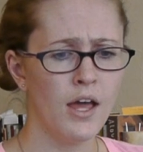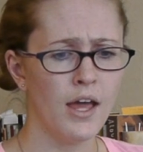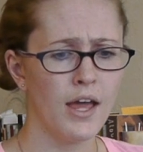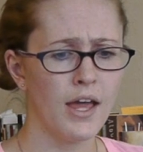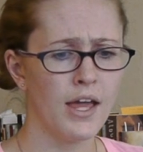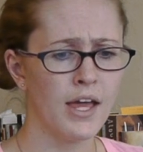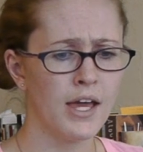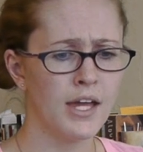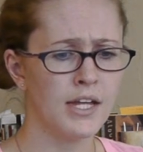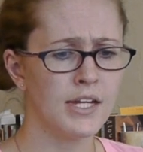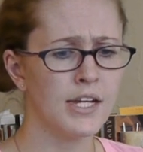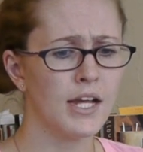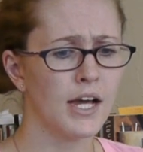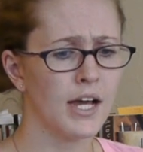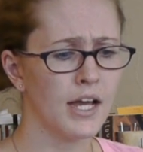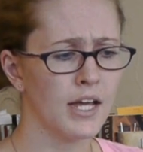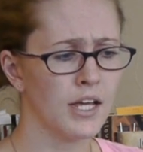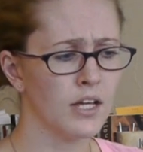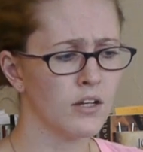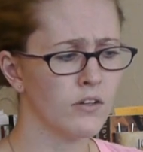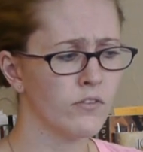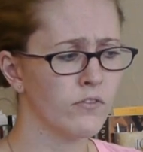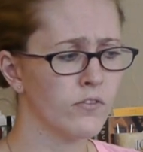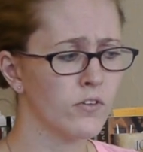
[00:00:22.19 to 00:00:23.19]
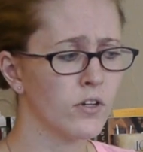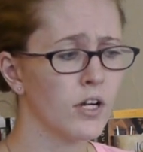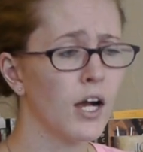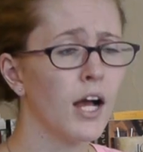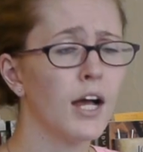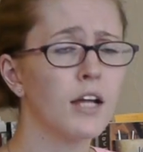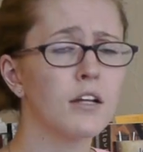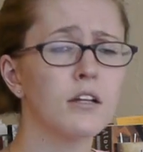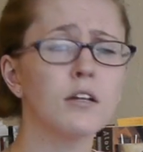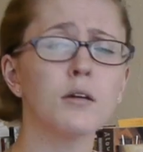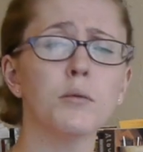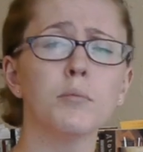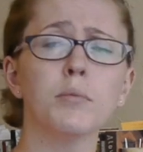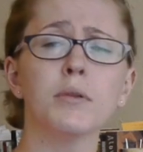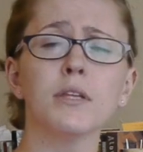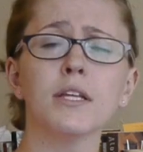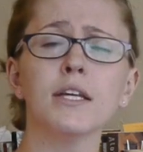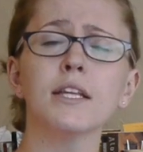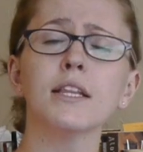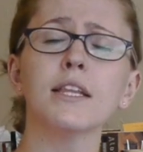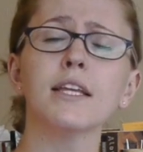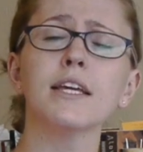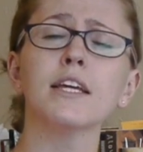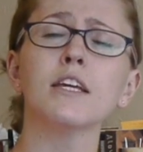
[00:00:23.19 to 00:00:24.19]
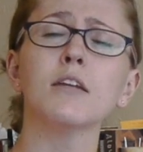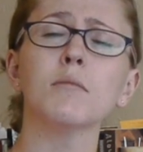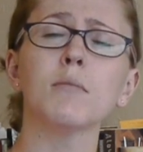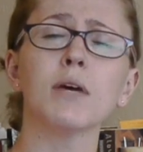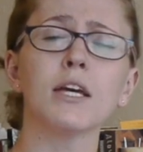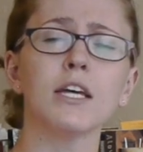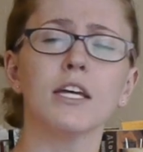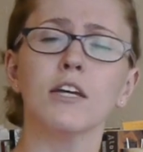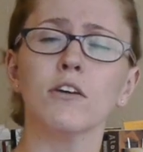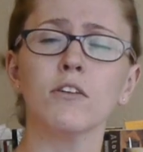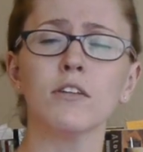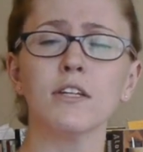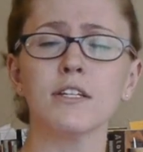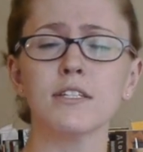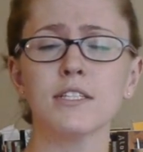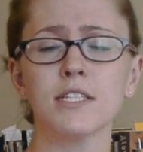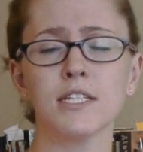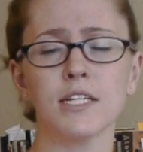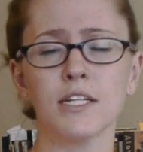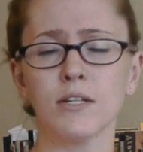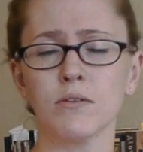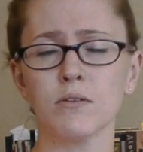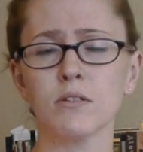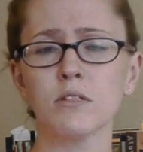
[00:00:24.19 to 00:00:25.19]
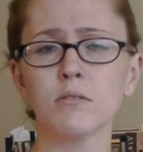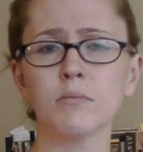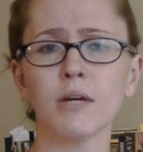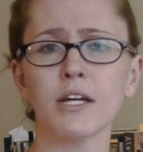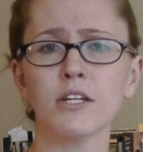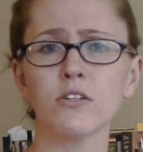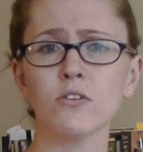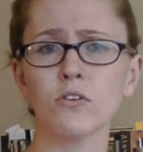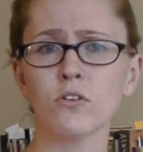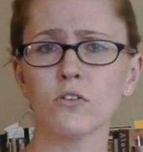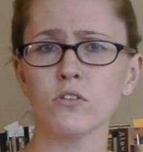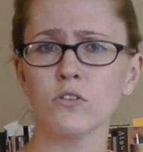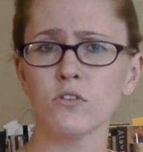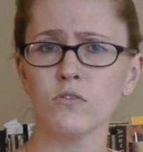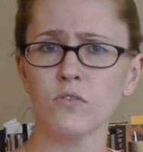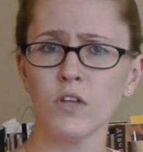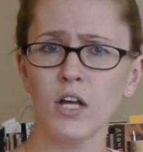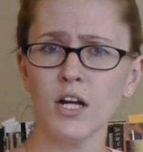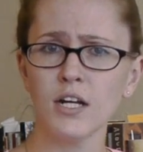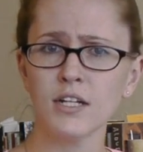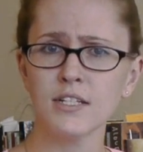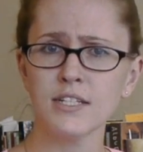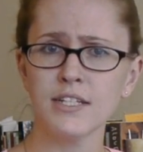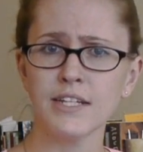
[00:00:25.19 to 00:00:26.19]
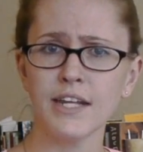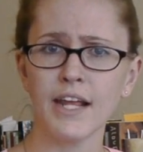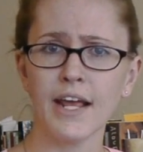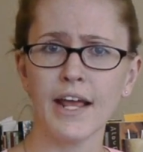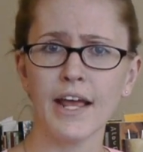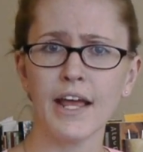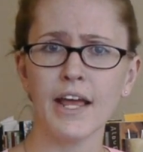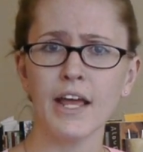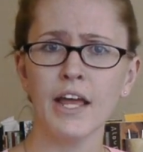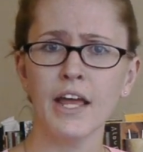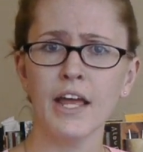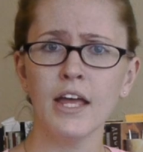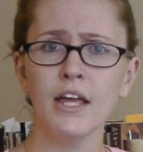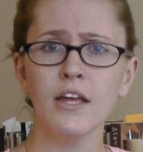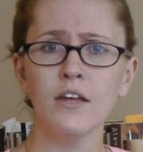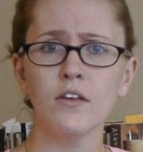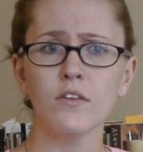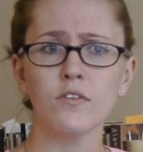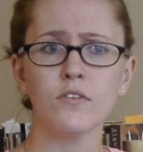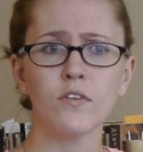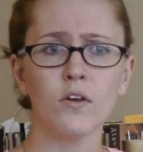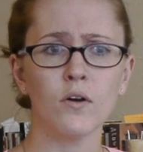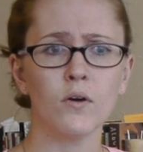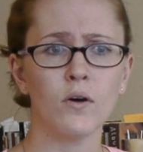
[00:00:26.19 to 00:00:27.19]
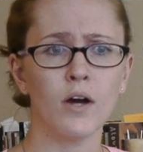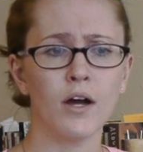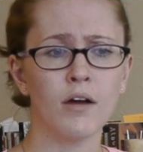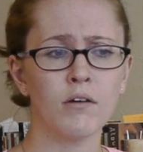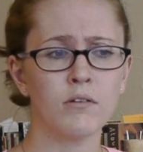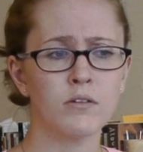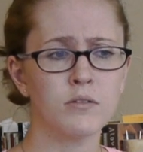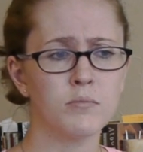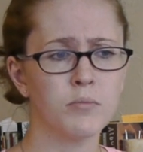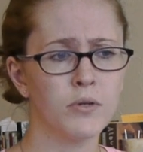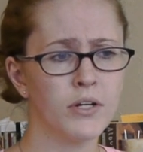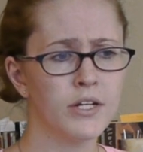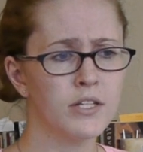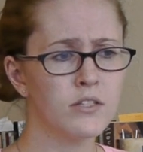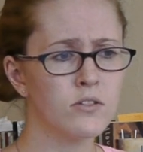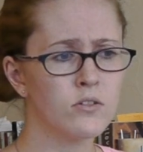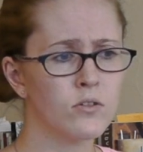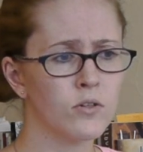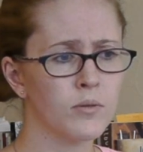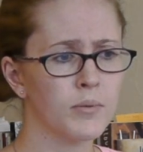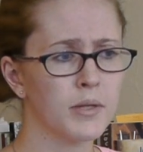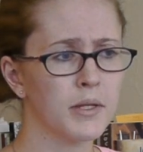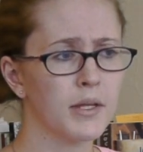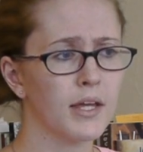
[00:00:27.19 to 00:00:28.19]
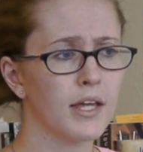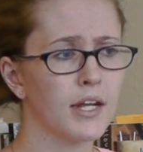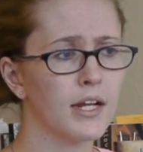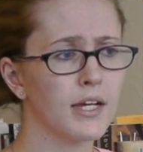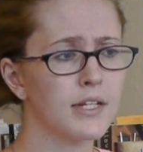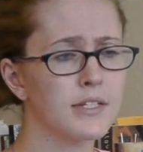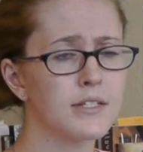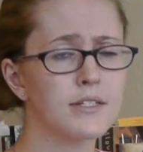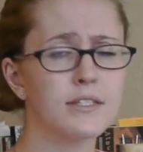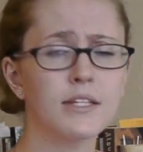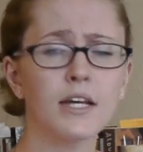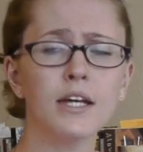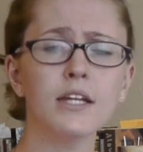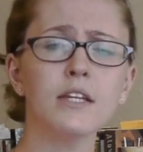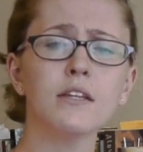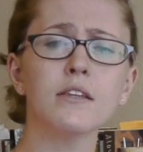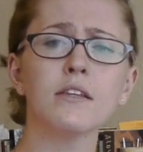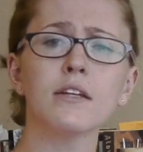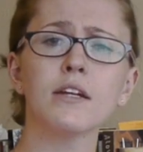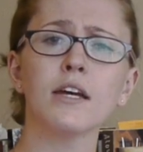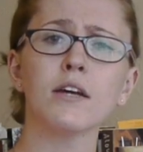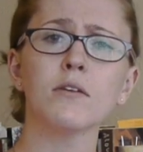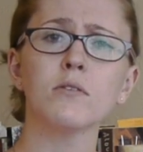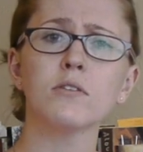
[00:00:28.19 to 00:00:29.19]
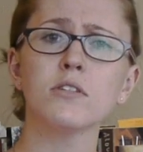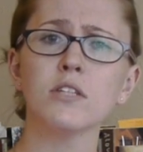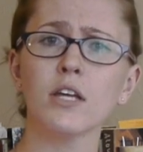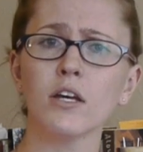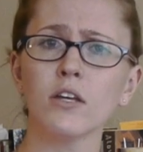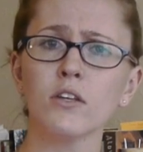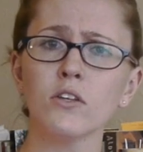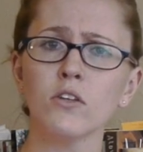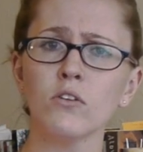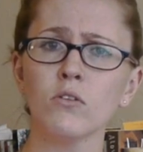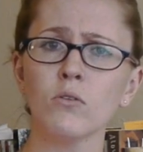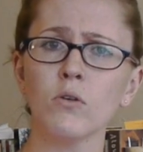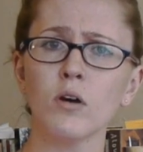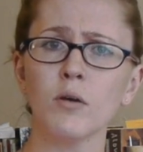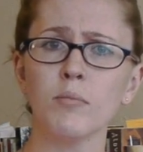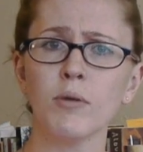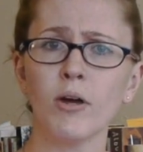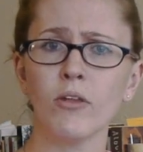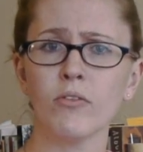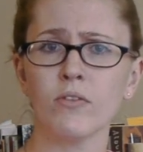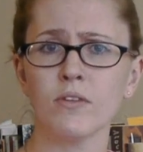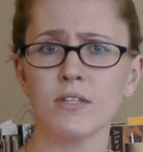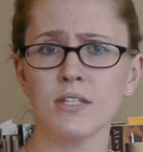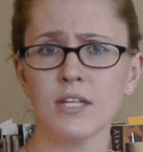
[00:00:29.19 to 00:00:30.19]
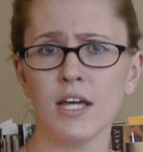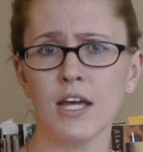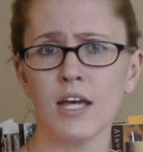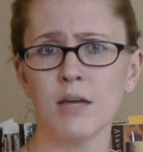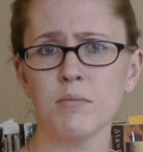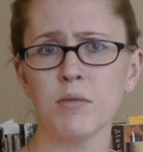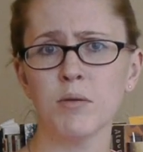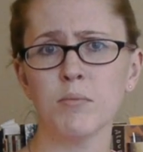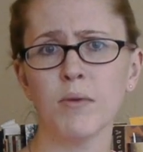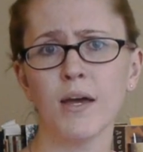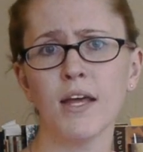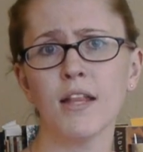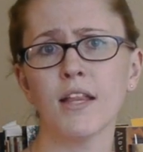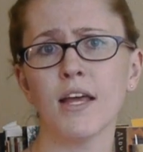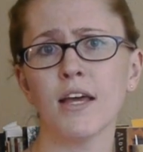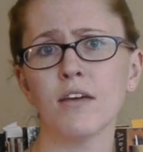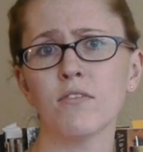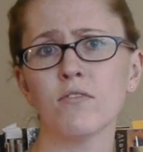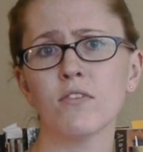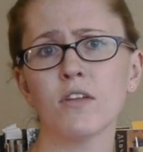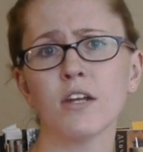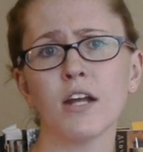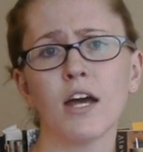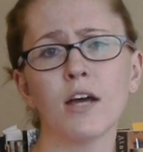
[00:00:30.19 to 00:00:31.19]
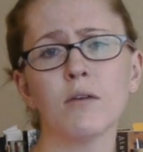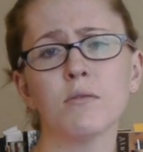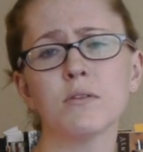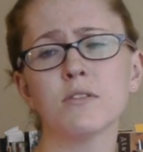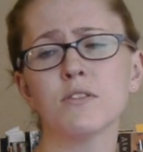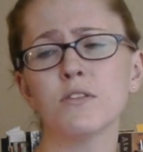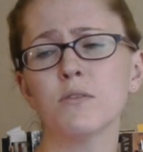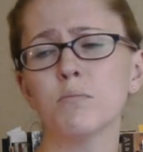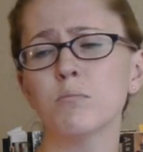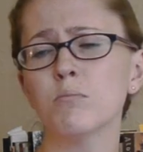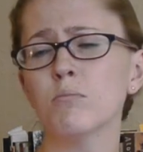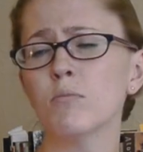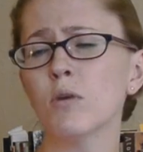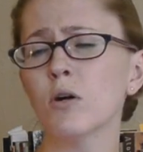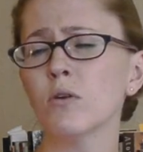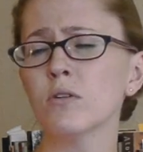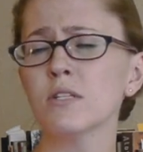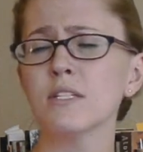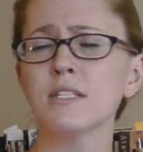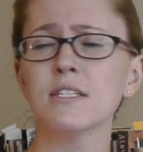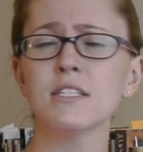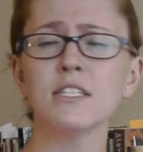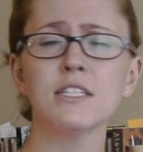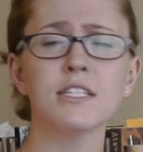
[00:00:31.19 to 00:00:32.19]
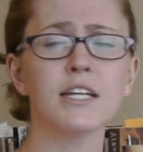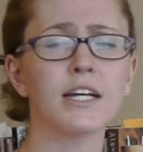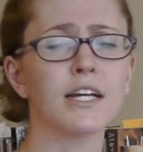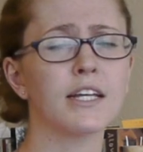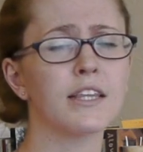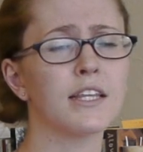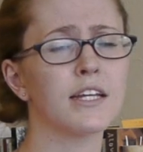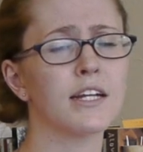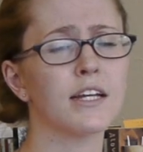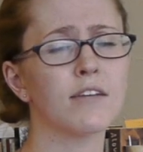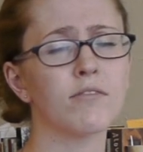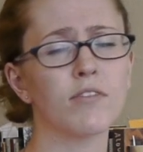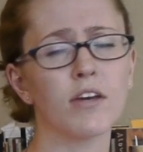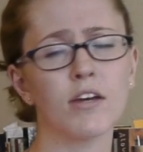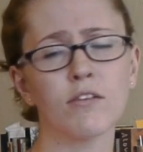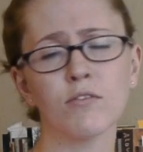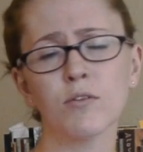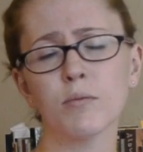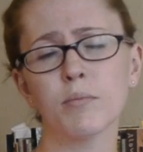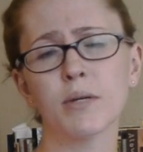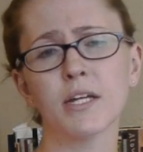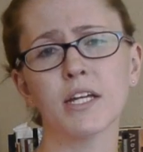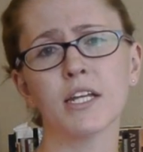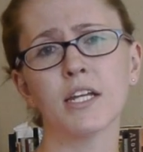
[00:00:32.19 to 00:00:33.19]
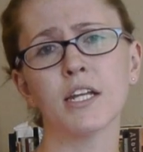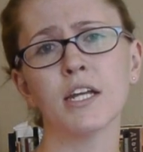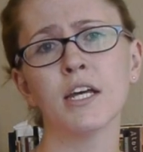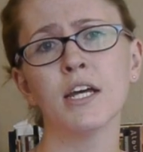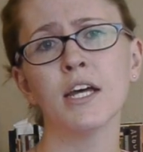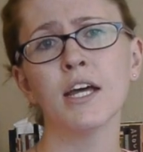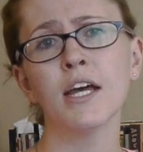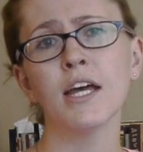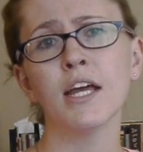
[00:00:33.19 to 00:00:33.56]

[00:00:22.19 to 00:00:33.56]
And I had forgotten completely in my illness that it was my turn to vlog today. So I was brainstorming and I decided that I would tell you about the time in my life that I was the most sick that I've ever been.